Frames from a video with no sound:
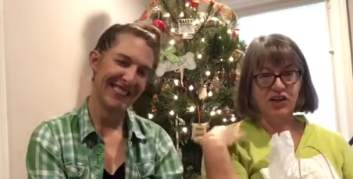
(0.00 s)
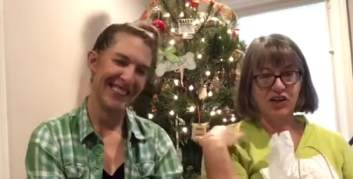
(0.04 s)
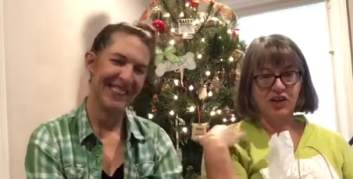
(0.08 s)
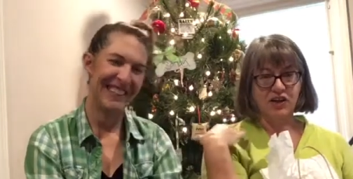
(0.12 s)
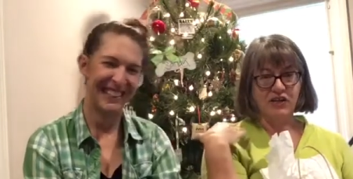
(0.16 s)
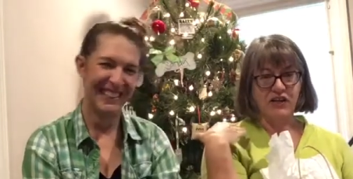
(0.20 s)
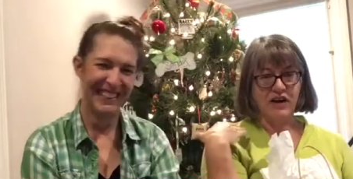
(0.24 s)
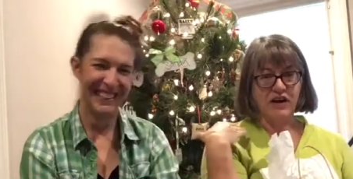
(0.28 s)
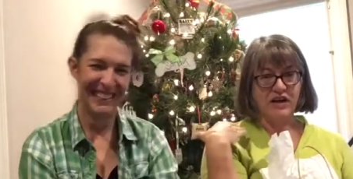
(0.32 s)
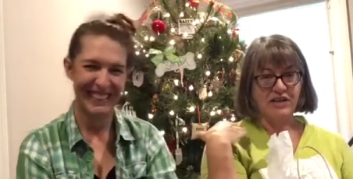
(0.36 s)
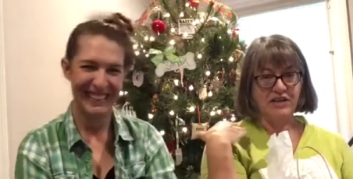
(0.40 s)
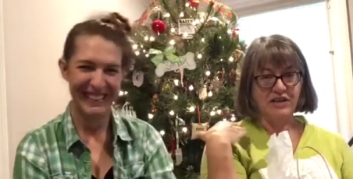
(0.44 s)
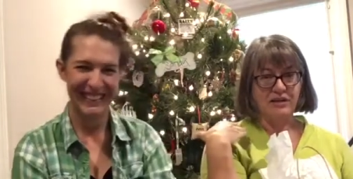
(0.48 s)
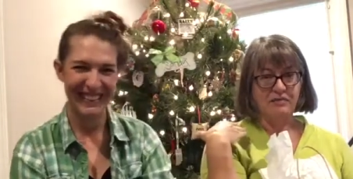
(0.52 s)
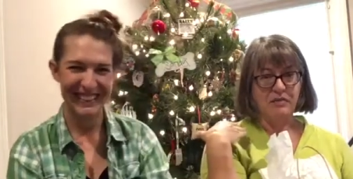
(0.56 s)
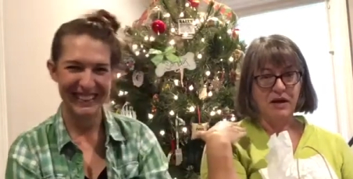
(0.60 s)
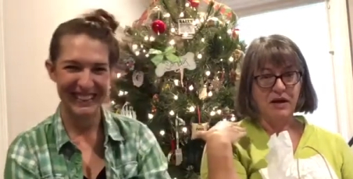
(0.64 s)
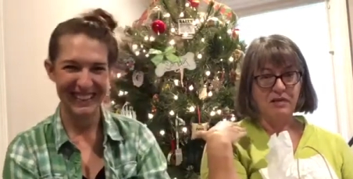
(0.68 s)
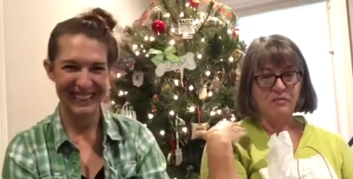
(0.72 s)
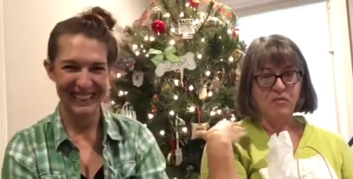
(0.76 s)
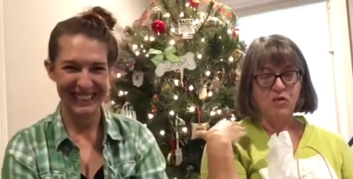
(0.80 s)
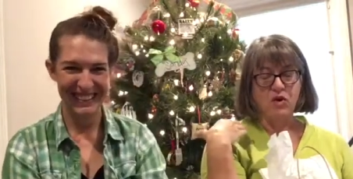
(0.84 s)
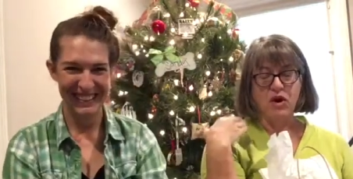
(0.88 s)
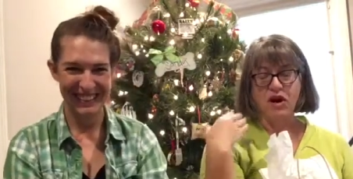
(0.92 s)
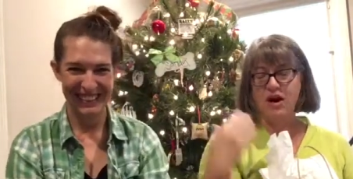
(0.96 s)
Speaker 1: curated
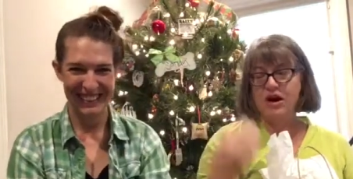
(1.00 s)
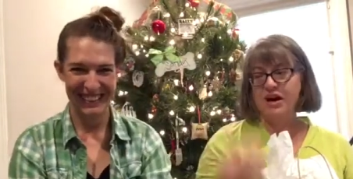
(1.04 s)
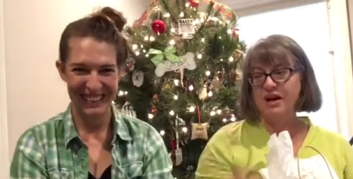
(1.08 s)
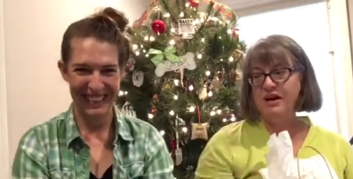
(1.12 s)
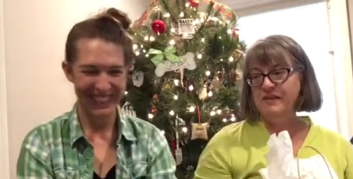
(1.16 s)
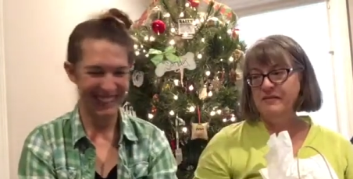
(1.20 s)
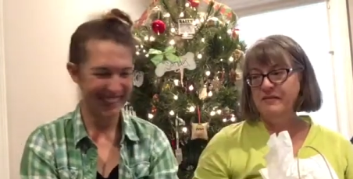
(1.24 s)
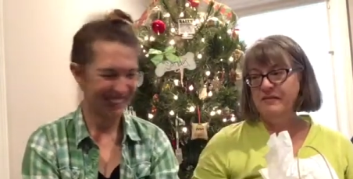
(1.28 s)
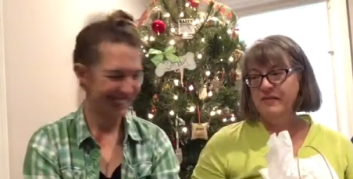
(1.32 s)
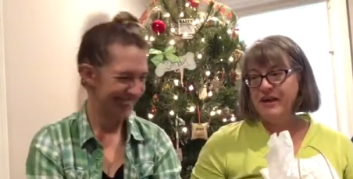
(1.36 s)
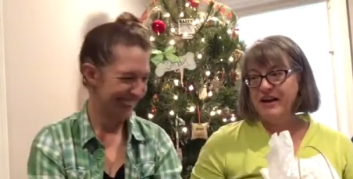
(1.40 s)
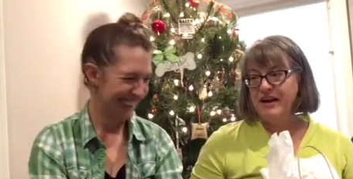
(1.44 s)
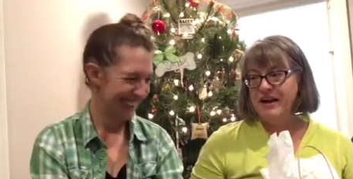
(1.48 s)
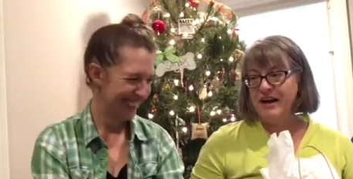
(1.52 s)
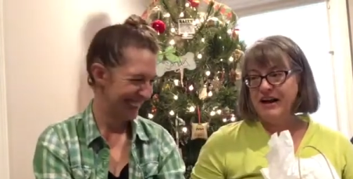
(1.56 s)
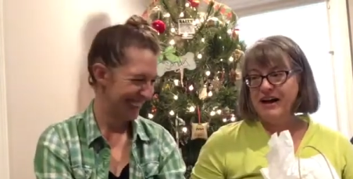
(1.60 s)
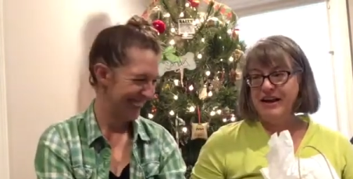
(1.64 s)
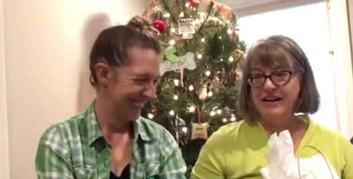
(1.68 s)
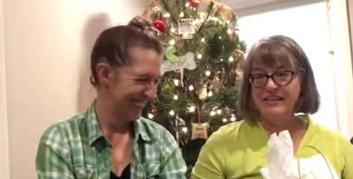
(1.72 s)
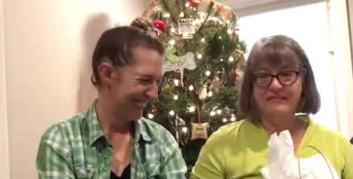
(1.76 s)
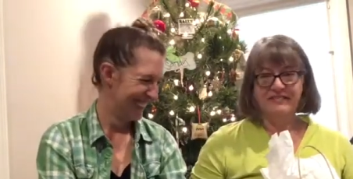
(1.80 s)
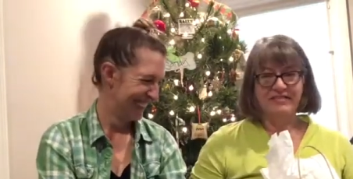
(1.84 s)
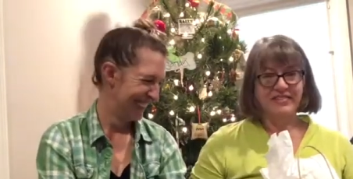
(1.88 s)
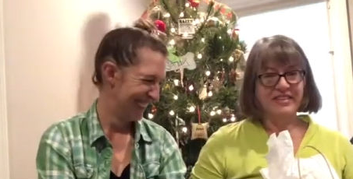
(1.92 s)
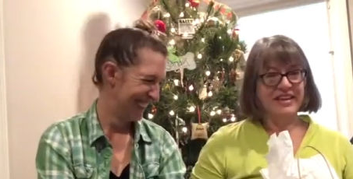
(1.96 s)
by moi
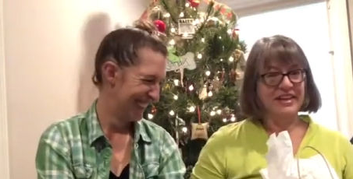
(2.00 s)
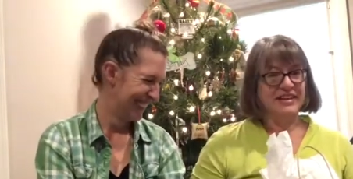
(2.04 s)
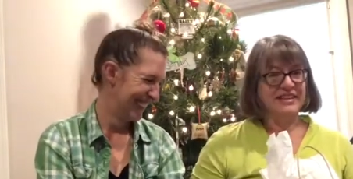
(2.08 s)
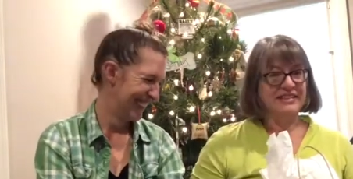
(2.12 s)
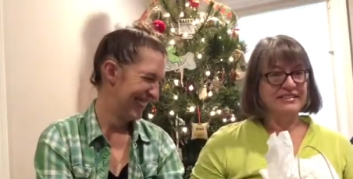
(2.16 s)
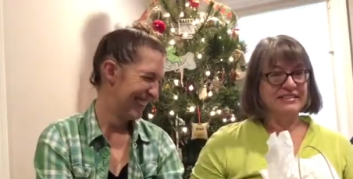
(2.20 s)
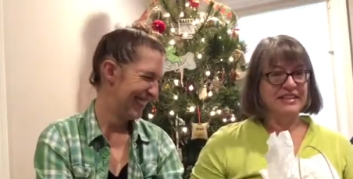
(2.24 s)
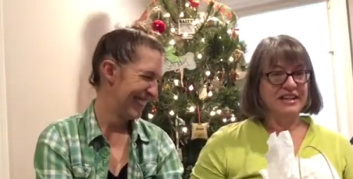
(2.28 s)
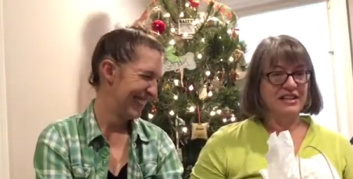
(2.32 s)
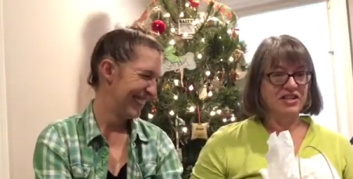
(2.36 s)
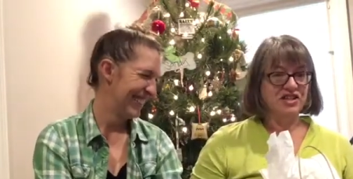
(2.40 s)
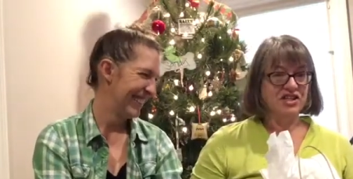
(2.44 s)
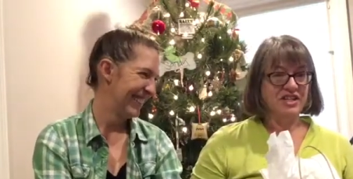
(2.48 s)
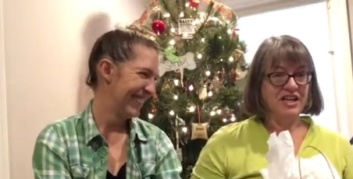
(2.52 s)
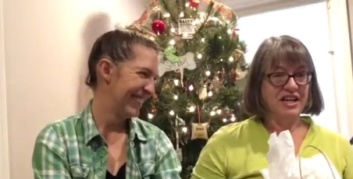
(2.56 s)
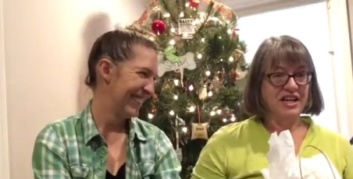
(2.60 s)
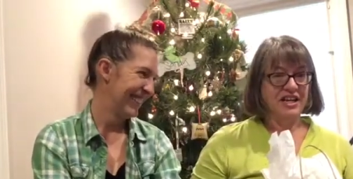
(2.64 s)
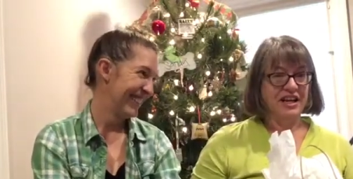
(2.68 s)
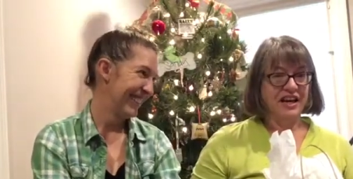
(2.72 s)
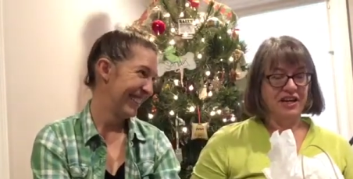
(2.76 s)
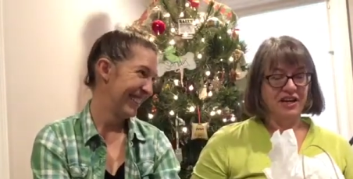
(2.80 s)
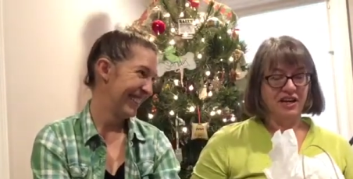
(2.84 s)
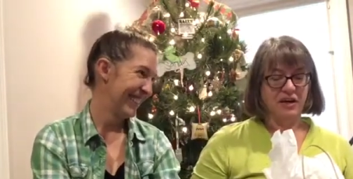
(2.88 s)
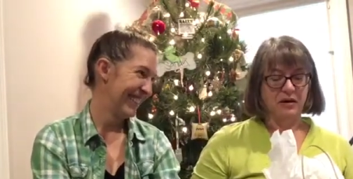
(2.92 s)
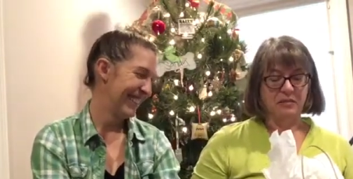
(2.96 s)
of things that
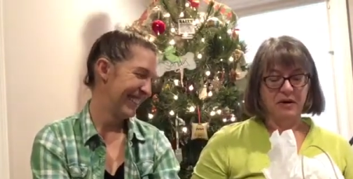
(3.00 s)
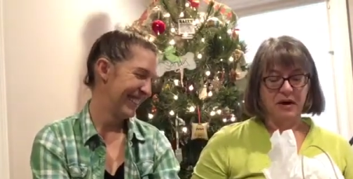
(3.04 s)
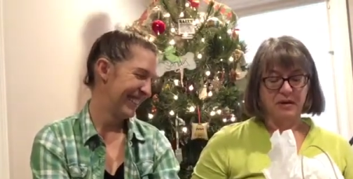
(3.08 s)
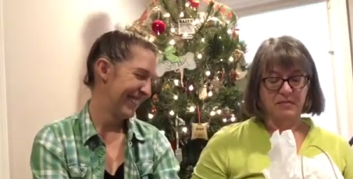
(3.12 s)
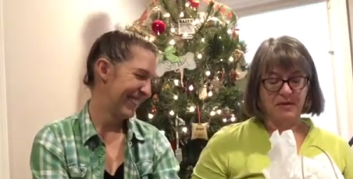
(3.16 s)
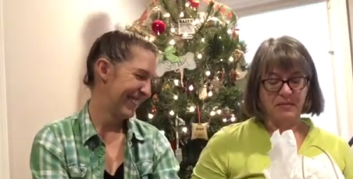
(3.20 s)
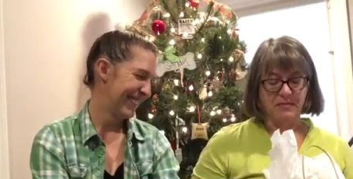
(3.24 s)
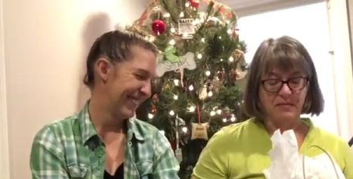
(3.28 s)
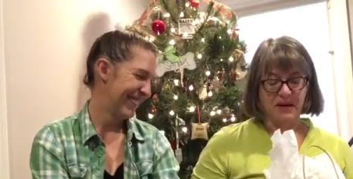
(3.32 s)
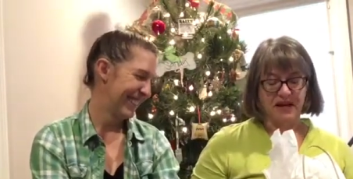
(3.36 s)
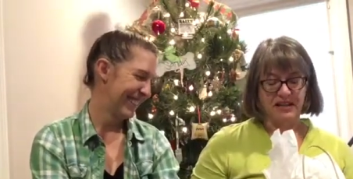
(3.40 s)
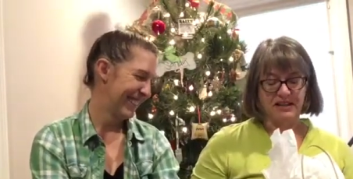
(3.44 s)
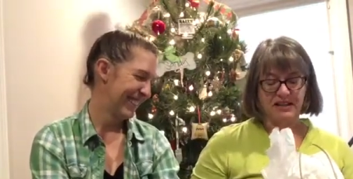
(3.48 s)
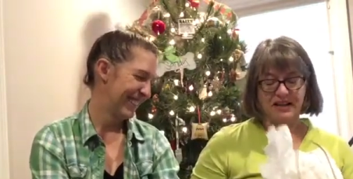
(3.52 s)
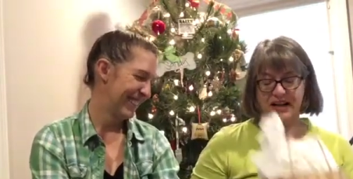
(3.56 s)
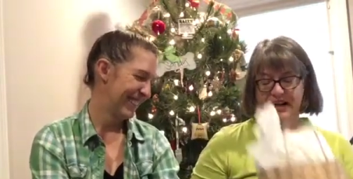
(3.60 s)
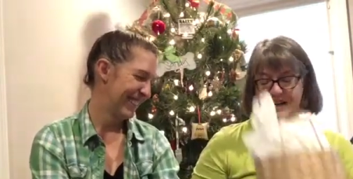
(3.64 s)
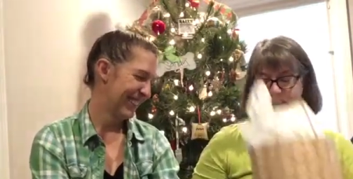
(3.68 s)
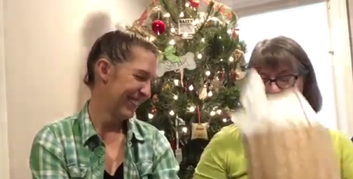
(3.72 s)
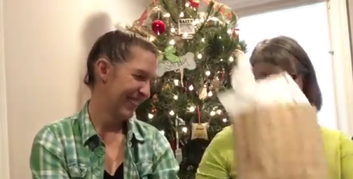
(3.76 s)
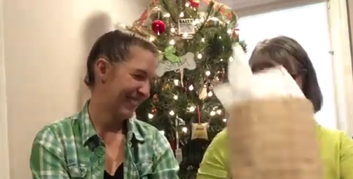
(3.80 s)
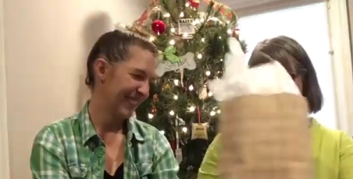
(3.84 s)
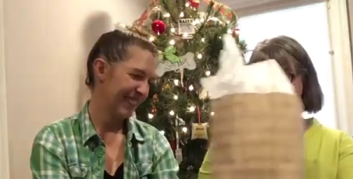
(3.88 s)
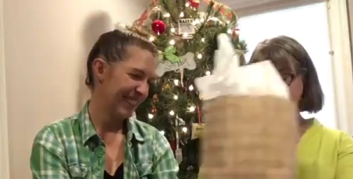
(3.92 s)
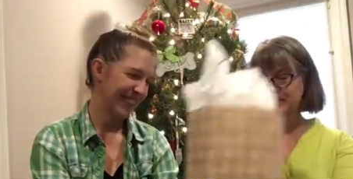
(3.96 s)
she and her puppy might
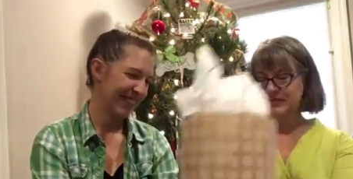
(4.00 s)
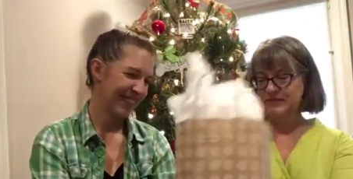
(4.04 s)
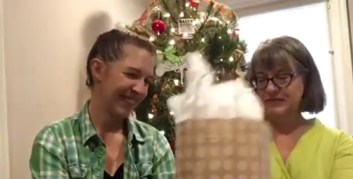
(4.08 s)
like.